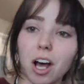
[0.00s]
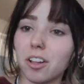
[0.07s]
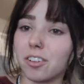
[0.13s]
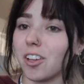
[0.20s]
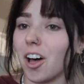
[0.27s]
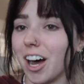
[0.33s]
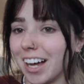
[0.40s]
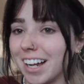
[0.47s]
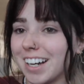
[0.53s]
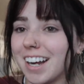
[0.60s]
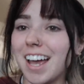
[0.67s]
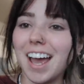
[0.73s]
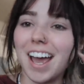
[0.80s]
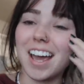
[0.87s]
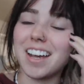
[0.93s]
a lot
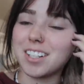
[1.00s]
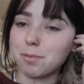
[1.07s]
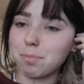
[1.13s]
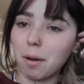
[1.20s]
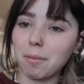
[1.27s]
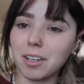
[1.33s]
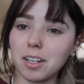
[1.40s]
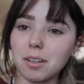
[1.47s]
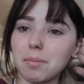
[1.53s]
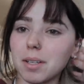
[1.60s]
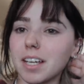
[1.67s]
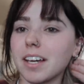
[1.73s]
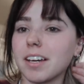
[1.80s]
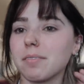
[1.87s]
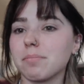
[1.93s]
and it's probably gonna
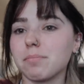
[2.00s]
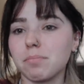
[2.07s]
be